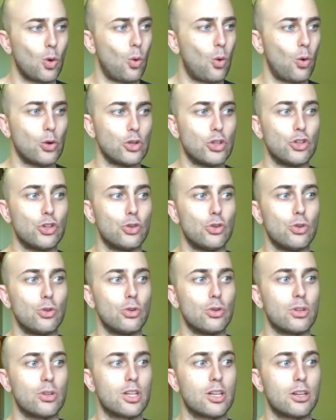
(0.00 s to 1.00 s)
or
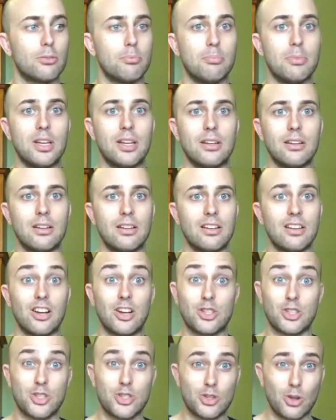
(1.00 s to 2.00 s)
you committed
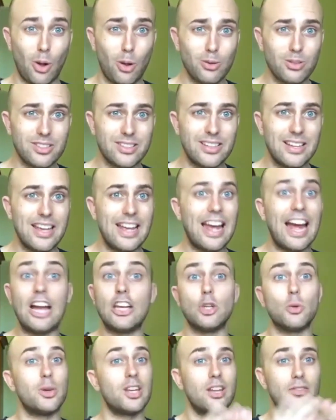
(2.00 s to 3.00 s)
assault
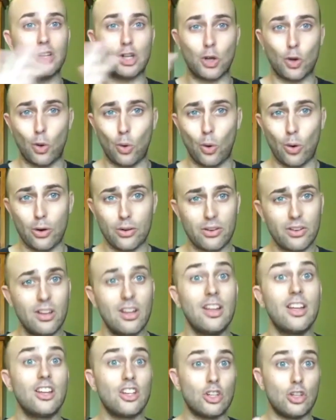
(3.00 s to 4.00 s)
and you were never caught,
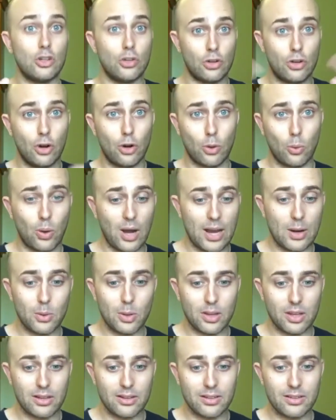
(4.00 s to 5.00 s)
you got away
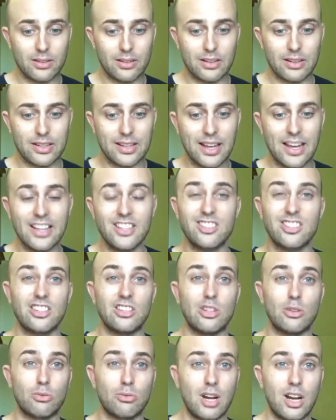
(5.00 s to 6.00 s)
with it, okay? So
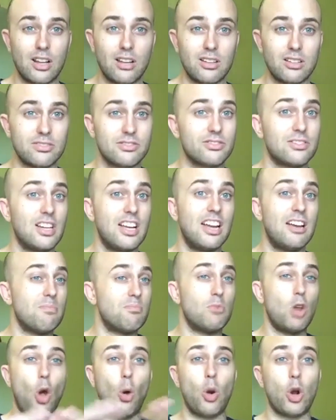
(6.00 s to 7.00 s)
you run off,
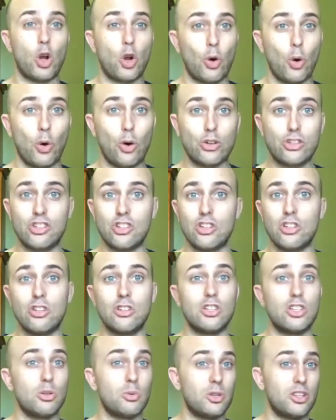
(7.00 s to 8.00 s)
no one caught you,
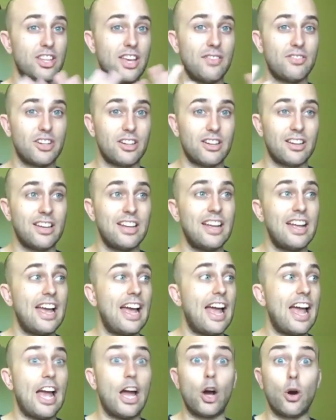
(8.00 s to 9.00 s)
you were never
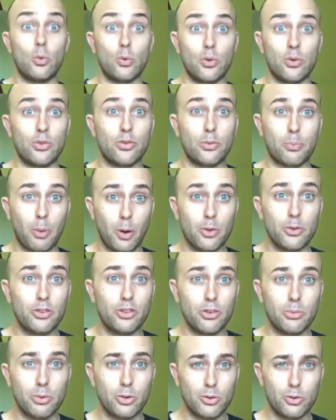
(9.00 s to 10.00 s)
held
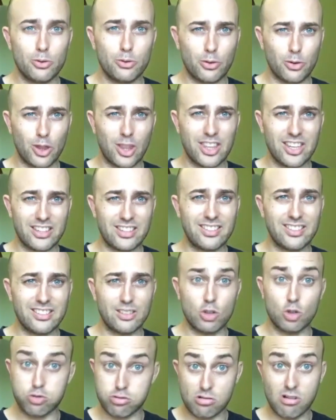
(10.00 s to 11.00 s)
responsible for
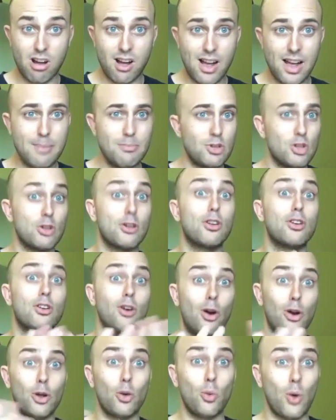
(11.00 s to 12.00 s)
this crime, you
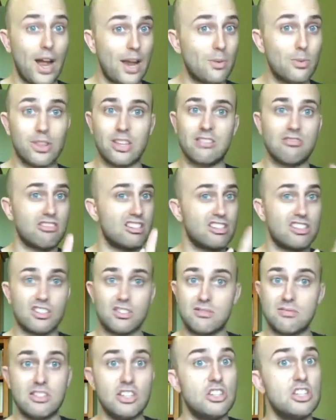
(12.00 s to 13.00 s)
got away with it.
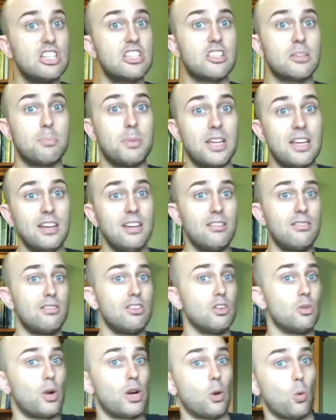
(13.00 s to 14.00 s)
You disappeared,
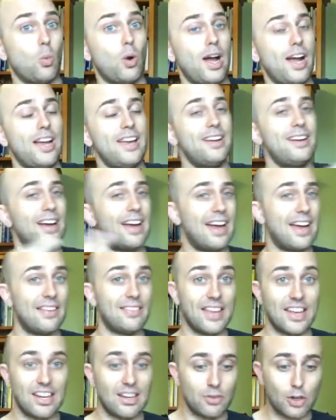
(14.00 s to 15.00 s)
you went away
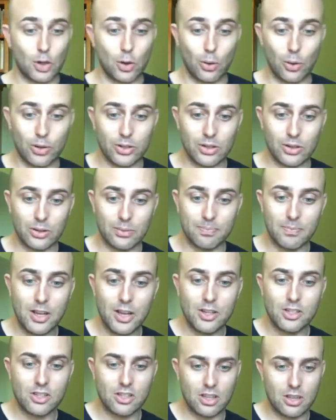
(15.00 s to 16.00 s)
and they never caught you.
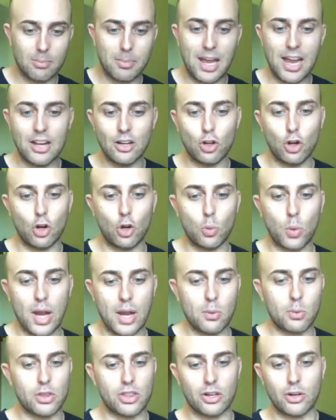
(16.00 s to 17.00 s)
So the man got
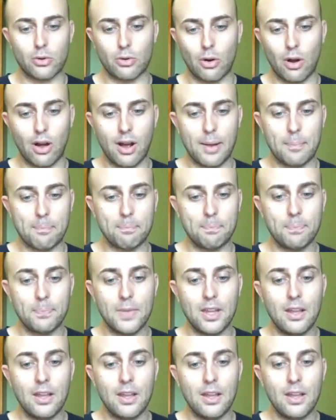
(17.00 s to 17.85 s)
away with the crime.